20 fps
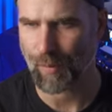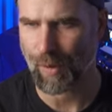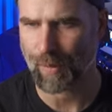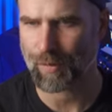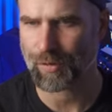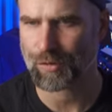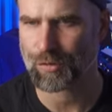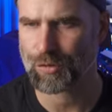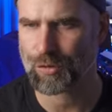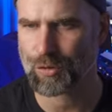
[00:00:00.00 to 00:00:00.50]
I'm
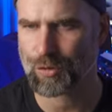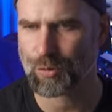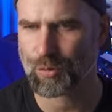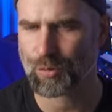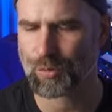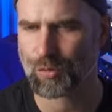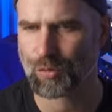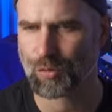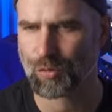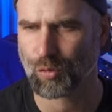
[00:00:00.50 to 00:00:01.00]
going to
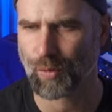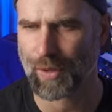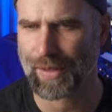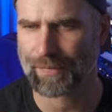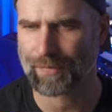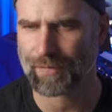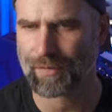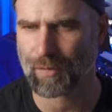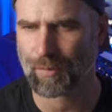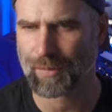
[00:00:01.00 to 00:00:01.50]
do
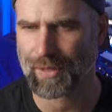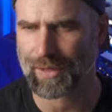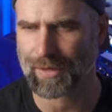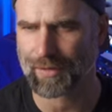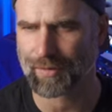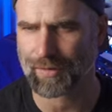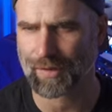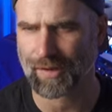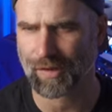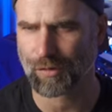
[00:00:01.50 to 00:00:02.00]
twenty
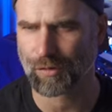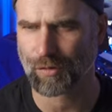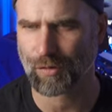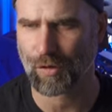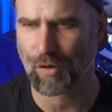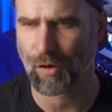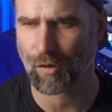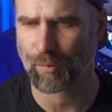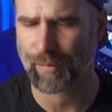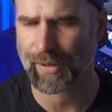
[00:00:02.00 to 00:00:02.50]
minutes. I'm going
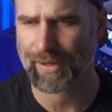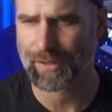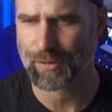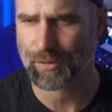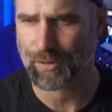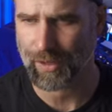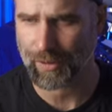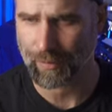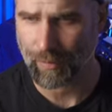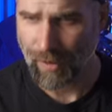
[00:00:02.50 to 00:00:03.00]
to come back
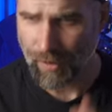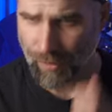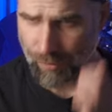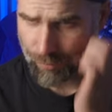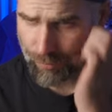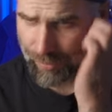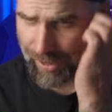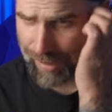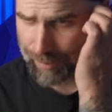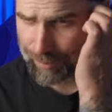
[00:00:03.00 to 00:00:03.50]
to that.
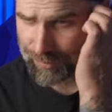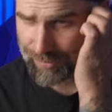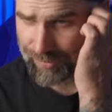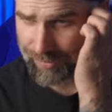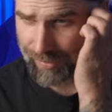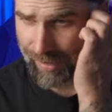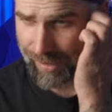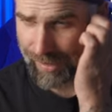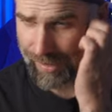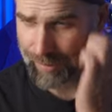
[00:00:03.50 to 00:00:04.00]
Ramp
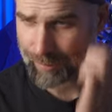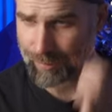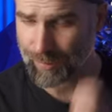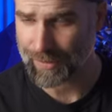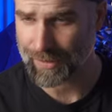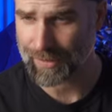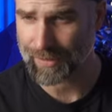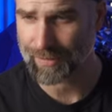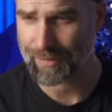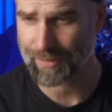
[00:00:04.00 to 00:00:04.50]
time,
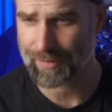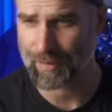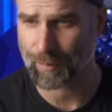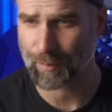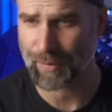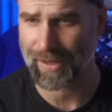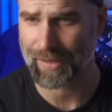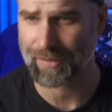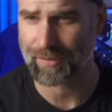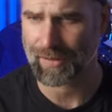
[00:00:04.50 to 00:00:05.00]
it
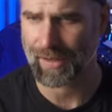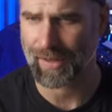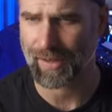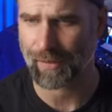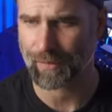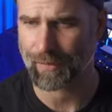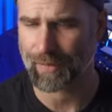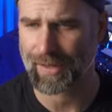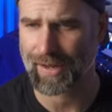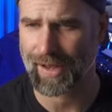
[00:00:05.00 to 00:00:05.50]
depends.
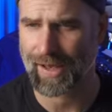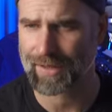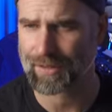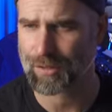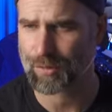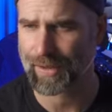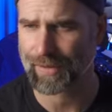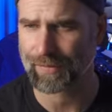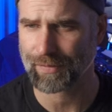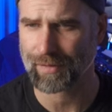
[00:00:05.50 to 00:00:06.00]
I can add
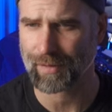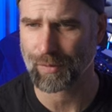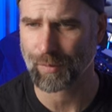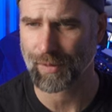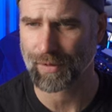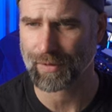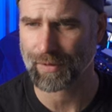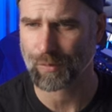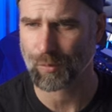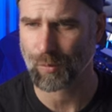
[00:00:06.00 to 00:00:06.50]
twenty,
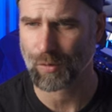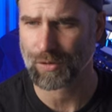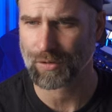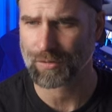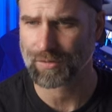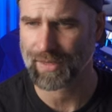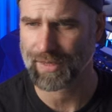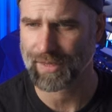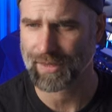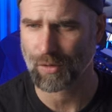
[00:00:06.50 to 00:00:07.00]
but it will
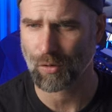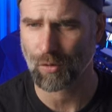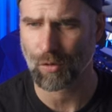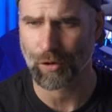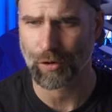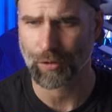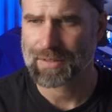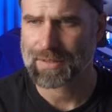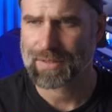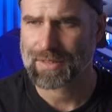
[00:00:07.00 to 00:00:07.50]
take
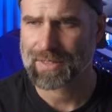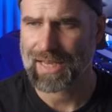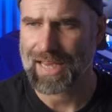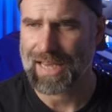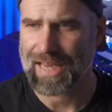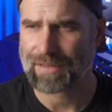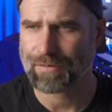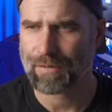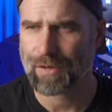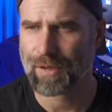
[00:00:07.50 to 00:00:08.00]
longer.
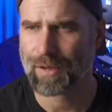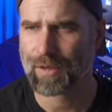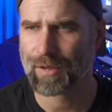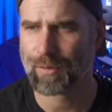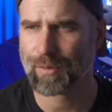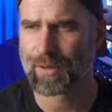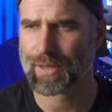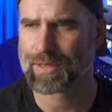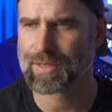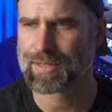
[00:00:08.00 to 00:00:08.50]
Save.
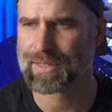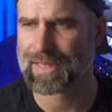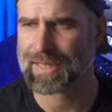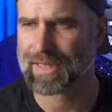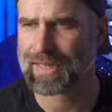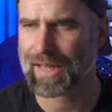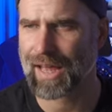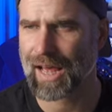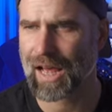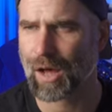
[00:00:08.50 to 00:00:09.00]
We can see
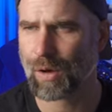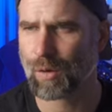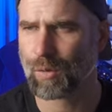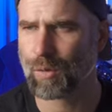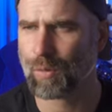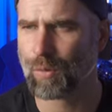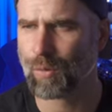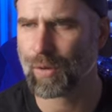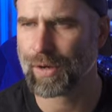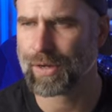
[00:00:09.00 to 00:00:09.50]

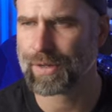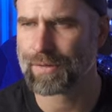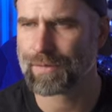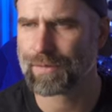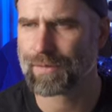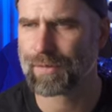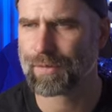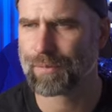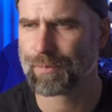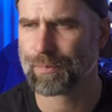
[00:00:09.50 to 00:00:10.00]
now what
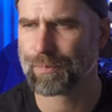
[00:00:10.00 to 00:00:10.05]
it's